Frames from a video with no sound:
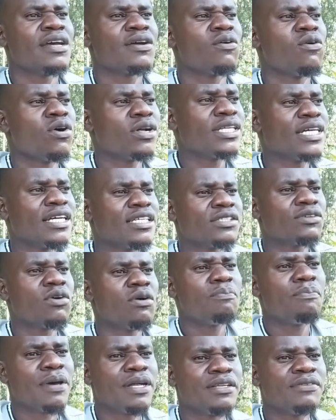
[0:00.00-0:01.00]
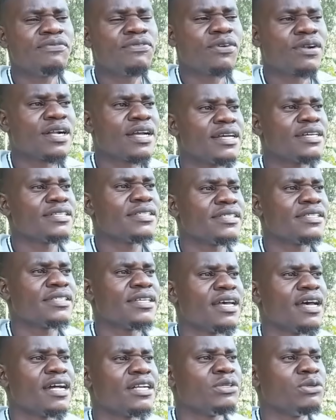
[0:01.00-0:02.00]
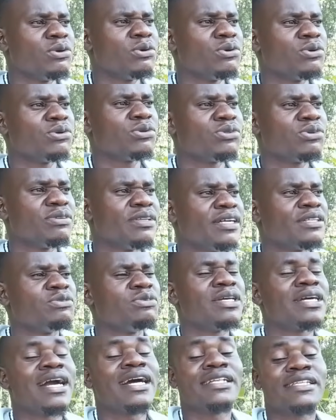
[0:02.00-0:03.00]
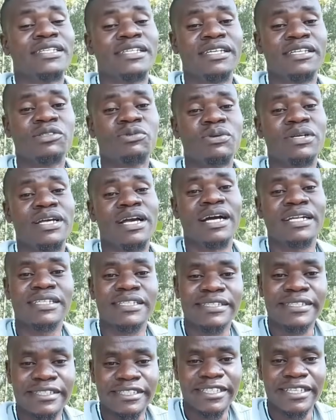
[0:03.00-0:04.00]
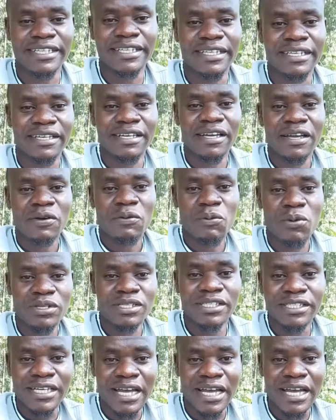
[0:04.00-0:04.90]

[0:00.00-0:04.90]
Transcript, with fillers: God has opened for us a door so that we can, at least we can see what is